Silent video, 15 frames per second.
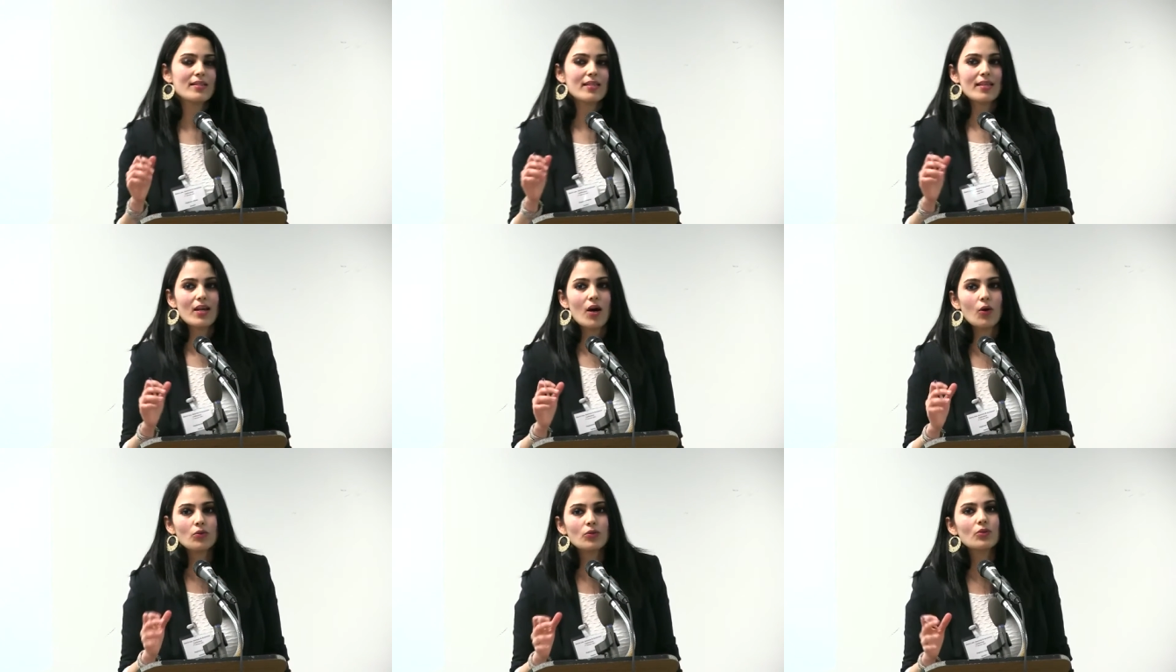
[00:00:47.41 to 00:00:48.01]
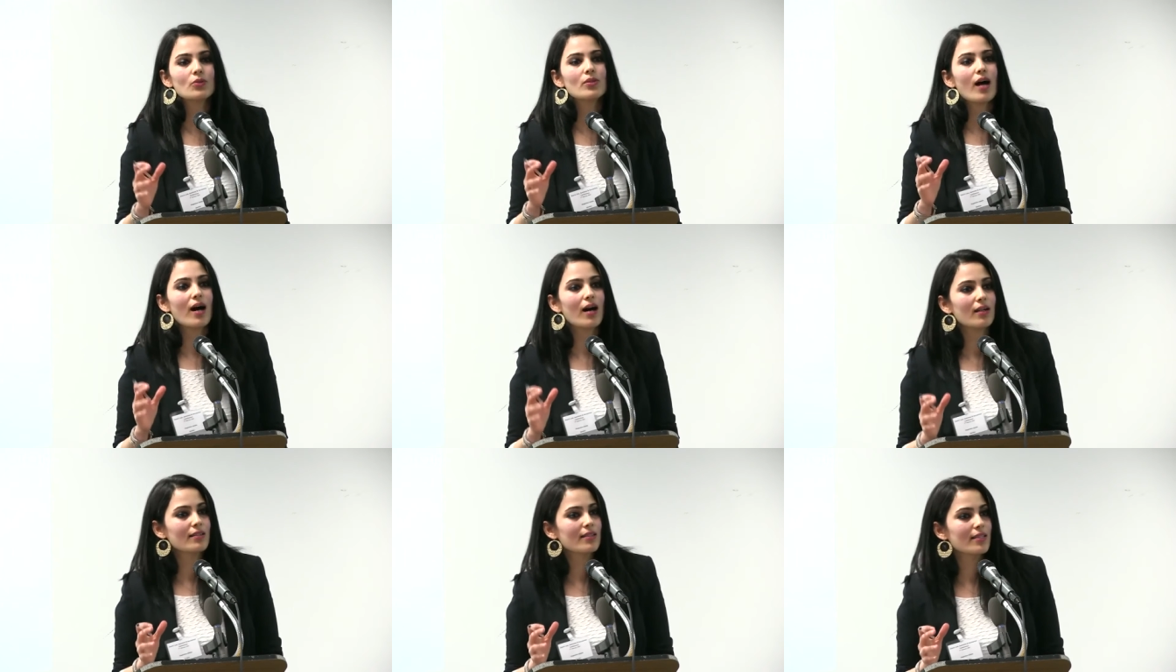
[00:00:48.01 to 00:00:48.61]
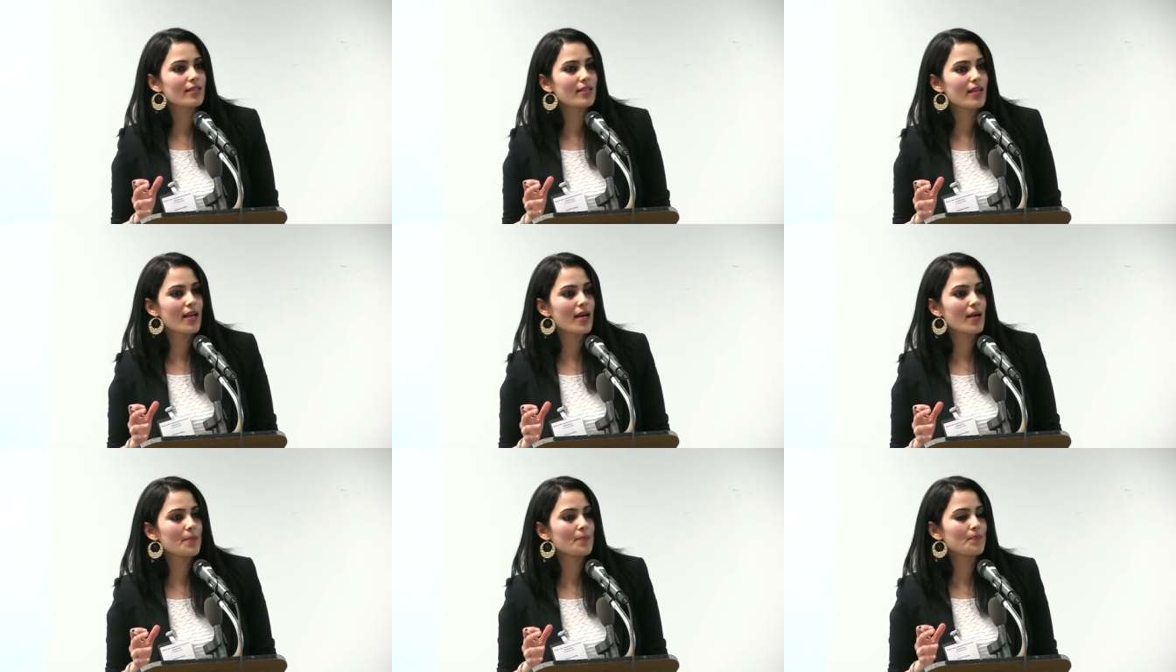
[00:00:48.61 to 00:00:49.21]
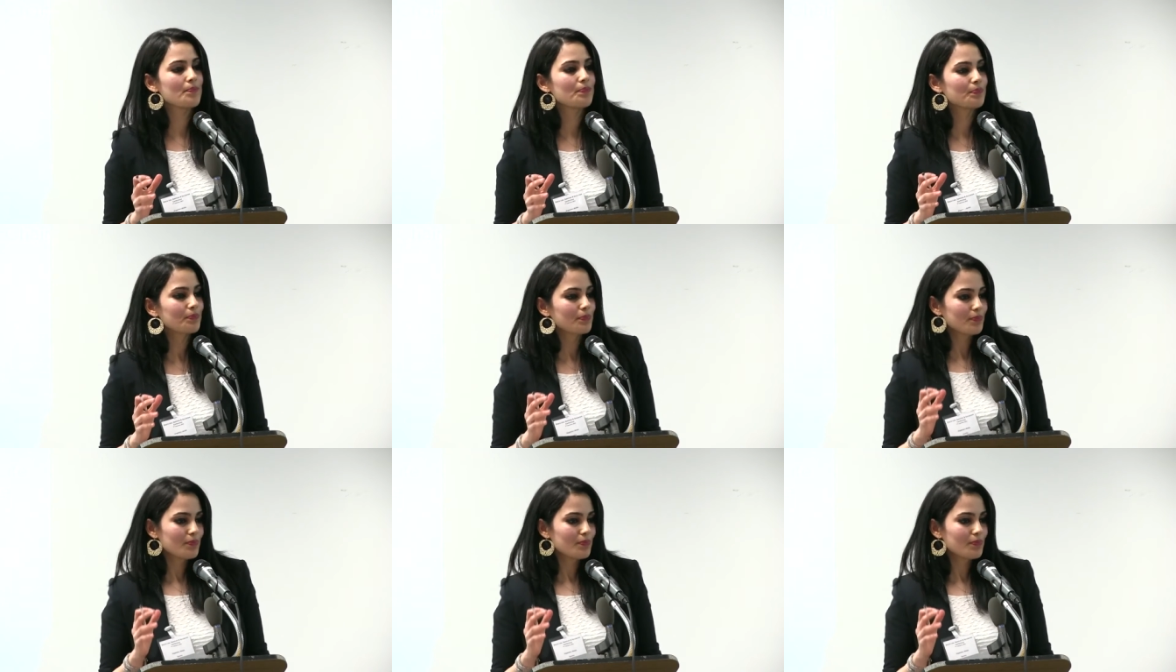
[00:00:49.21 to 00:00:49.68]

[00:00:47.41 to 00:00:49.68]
The hudud are the, um,